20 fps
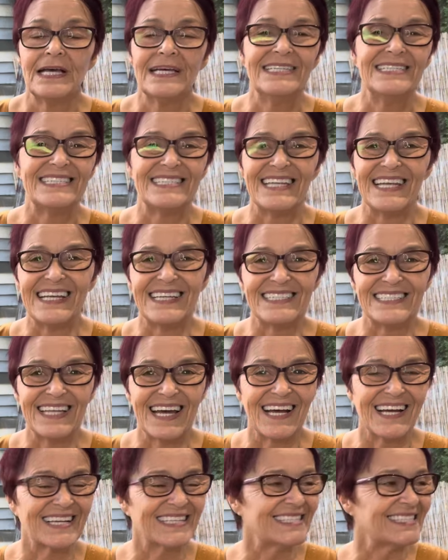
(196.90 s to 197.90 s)

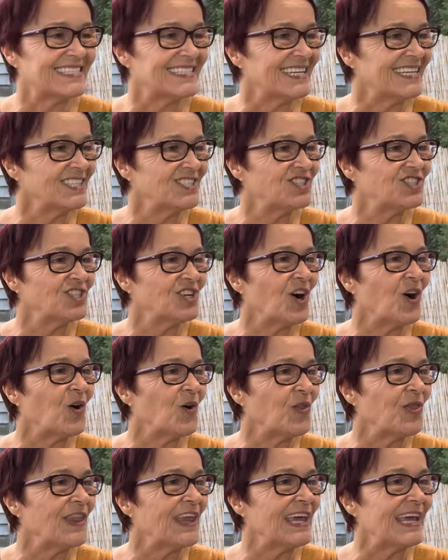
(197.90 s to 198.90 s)
zigzag stitch
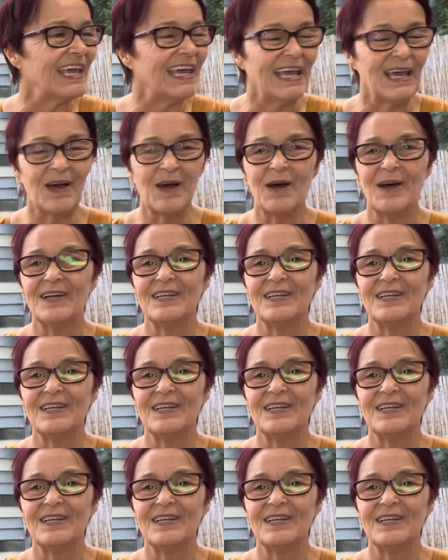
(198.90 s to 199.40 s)
on the